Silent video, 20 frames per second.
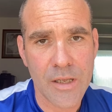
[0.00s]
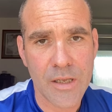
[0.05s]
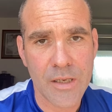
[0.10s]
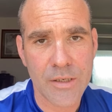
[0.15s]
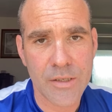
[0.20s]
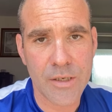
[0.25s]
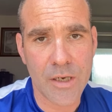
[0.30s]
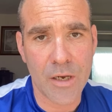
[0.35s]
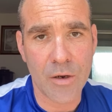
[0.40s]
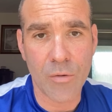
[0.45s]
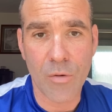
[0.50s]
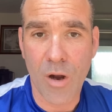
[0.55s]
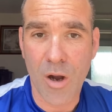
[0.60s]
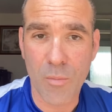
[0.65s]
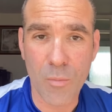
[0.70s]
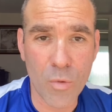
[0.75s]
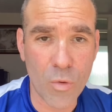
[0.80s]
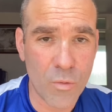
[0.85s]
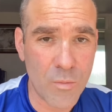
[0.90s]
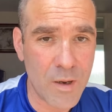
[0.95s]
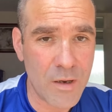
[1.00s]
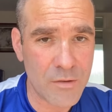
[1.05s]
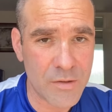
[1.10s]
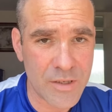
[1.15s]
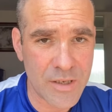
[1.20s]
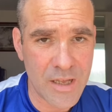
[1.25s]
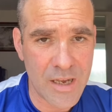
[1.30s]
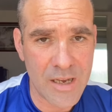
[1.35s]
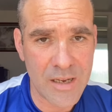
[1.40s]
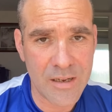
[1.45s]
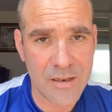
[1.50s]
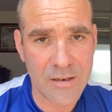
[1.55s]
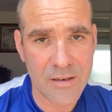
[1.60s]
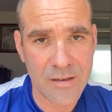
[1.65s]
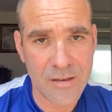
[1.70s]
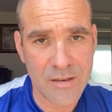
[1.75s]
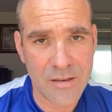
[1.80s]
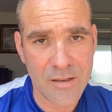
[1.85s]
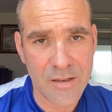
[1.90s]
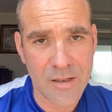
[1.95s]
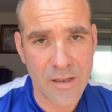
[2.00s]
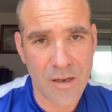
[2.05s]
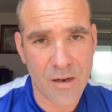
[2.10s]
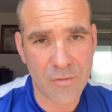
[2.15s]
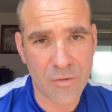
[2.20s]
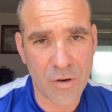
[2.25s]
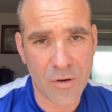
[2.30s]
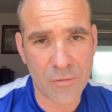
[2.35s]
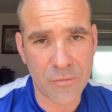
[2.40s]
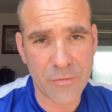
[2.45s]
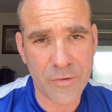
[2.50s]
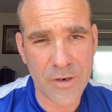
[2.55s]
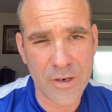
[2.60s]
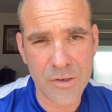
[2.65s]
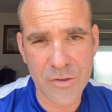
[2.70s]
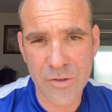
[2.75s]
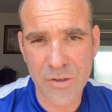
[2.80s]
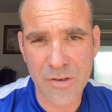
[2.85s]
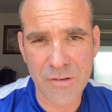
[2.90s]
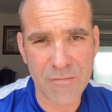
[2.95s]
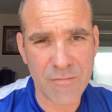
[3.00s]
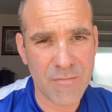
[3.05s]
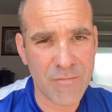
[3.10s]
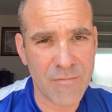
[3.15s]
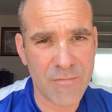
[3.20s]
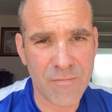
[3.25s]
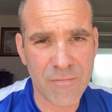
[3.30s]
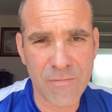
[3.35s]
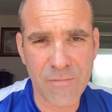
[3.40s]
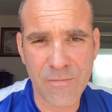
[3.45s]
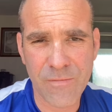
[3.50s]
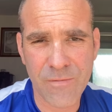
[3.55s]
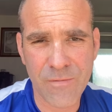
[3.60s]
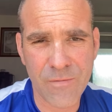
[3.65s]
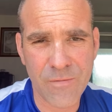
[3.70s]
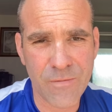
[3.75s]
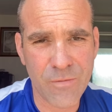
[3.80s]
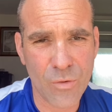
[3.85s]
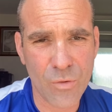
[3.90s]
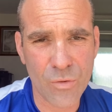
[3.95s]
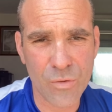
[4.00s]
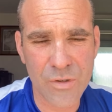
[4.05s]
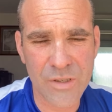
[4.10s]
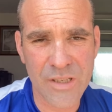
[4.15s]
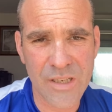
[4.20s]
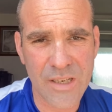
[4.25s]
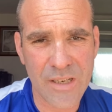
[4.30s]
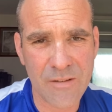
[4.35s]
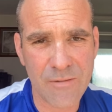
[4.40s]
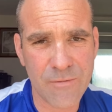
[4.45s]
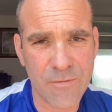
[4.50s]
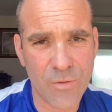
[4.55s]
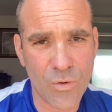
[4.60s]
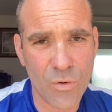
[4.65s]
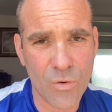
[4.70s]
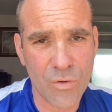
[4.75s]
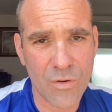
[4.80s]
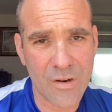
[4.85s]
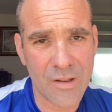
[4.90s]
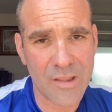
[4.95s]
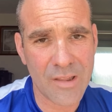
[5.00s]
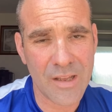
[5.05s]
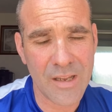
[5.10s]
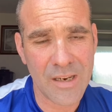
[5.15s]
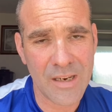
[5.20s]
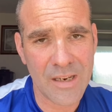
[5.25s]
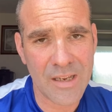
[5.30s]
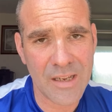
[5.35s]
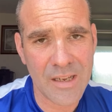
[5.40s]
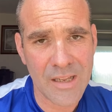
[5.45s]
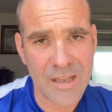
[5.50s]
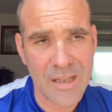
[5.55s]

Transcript: So I'm almost there. I've got 344, I think.